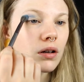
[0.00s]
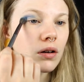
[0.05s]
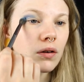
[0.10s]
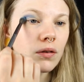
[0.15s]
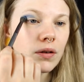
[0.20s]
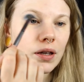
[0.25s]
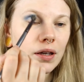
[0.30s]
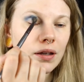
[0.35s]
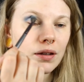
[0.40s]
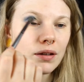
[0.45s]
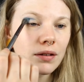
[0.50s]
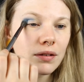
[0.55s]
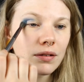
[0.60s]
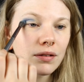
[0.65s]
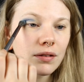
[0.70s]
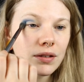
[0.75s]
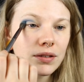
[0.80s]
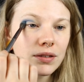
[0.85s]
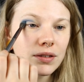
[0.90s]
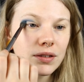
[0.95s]
Okay,
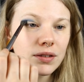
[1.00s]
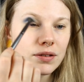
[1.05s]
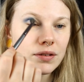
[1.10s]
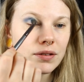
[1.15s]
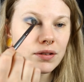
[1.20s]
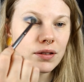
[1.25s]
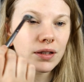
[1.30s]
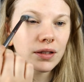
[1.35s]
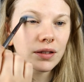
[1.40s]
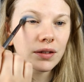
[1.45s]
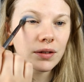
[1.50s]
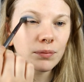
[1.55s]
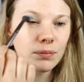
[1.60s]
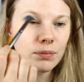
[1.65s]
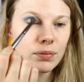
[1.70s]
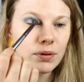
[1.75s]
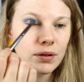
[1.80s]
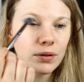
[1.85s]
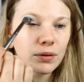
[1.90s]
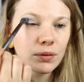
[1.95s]
so I just take the
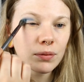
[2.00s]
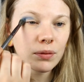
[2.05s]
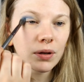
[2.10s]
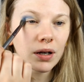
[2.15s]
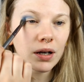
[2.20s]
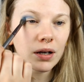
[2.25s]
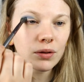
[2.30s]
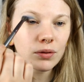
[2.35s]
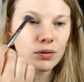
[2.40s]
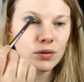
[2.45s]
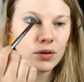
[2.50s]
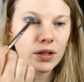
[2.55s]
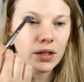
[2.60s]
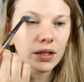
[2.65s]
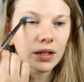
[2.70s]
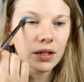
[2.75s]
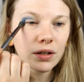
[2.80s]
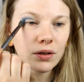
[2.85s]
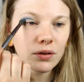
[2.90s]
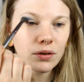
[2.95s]
blue out
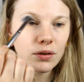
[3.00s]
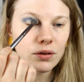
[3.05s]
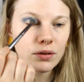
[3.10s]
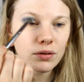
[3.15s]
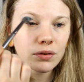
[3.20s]
here.